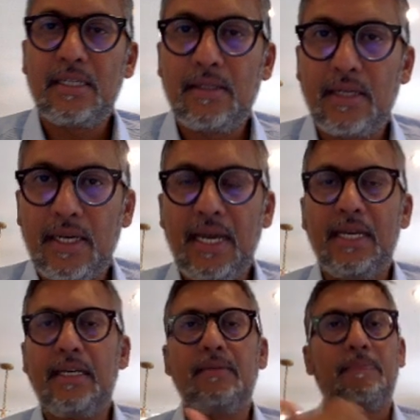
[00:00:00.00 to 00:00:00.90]
the
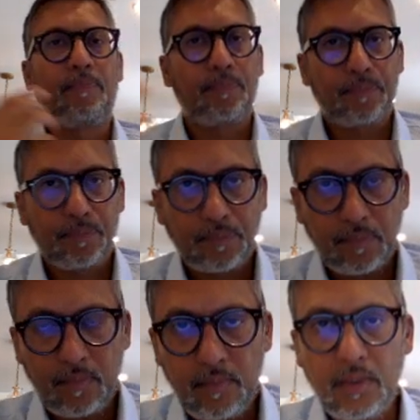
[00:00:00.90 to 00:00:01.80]
kid,
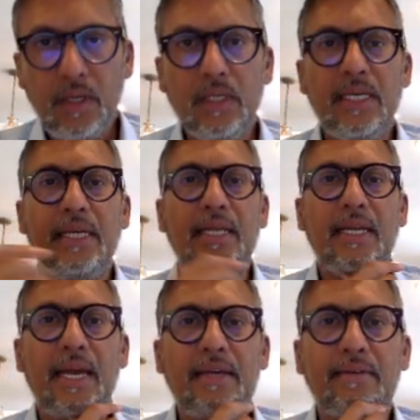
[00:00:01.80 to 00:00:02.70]
saying that,
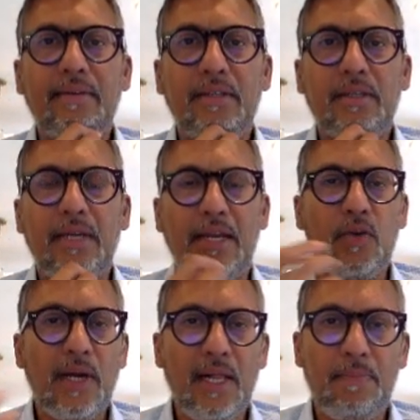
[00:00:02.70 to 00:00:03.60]
hey, can you
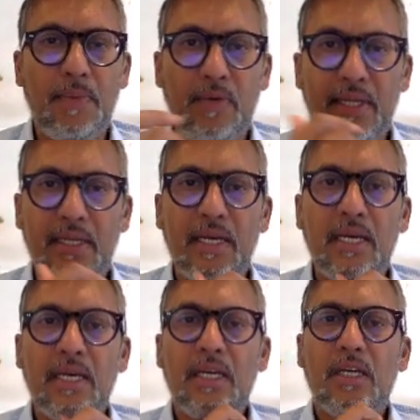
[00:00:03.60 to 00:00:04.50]
help me with it?
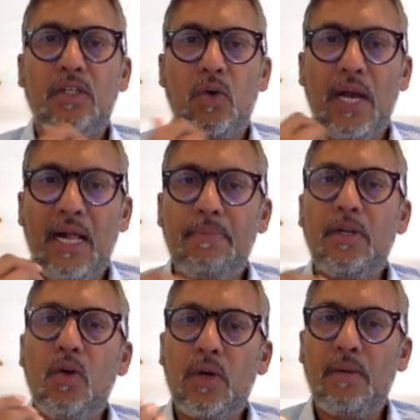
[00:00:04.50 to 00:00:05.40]
So help the
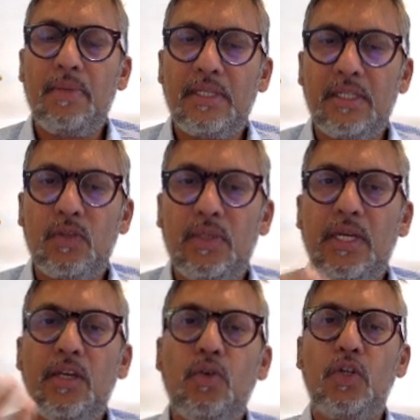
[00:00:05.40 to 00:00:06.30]
local business with their
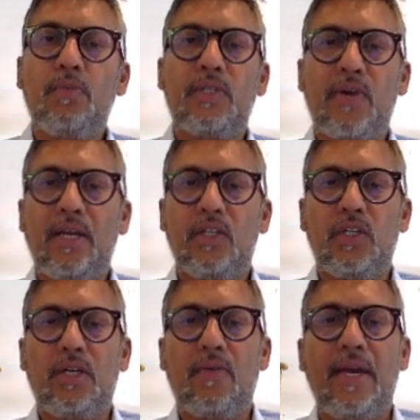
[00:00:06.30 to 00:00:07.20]
YouTube strategy,
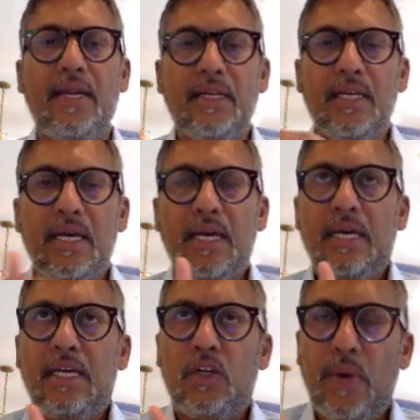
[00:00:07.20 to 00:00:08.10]
created
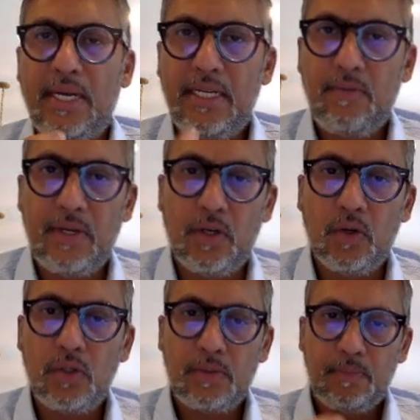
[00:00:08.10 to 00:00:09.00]
20
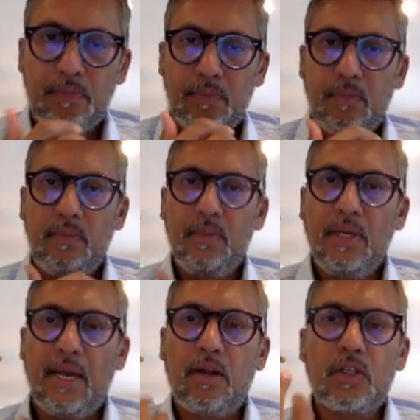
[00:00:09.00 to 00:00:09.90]
videos,
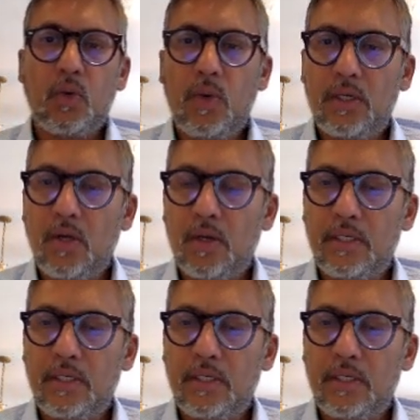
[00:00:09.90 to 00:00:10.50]
and also worked on